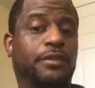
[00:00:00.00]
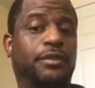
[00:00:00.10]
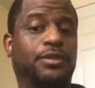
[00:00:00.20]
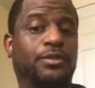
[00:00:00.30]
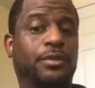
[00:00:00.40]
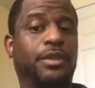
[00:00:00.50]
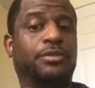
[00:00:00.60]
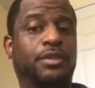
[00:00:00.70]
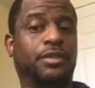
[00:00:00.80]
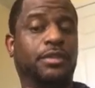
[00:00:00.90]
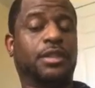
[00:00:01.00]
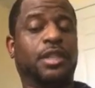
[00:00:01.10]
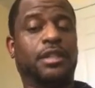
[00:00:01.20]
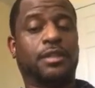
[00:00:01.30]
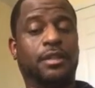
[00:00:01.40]
first 3 weeks when
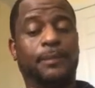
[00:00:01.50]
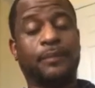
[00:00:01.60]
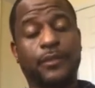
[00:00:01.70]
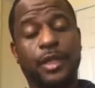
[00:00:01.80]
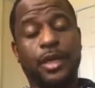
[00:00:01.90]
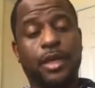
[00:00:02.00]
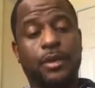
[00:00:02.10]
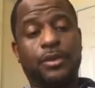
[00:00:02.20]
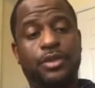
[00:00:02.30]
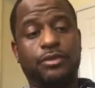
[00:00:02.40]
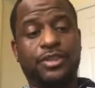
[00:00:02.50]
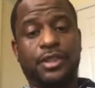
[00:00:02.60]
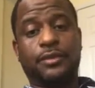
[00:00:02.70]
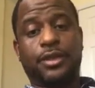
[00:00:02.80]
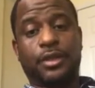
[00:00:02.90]
you
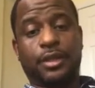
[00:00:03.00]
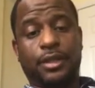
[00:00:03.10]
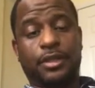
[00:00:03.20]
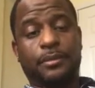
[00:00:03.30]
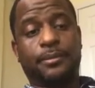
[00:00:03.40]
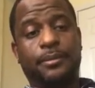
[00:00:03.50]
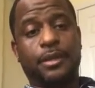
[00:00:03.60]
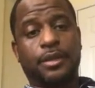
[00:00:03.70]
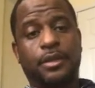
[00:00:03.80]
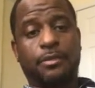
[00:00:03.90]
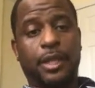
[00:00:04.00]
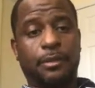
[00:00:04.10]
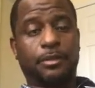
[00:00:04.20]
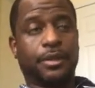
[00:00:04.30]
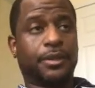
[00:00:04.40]
receive your
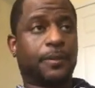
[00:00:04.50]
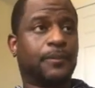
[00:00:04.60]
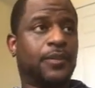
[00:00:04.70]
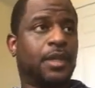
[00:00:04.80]
payment book.